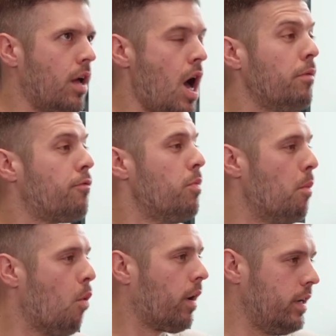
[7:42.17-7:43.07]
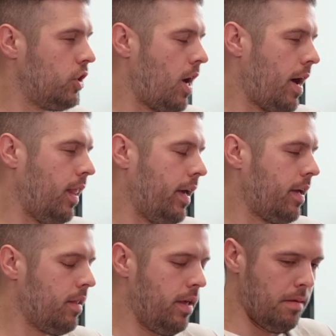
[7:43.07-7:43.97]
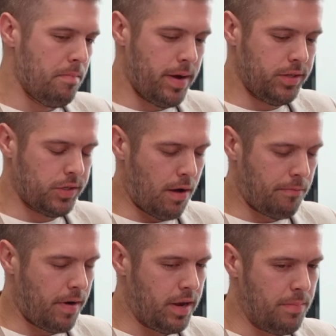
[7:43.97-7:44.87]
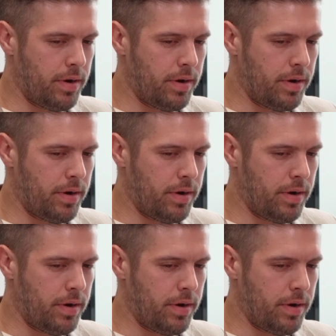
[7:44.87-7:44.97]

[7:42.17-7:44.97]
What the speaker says: coming from the mortgage guy, like it might sound funny,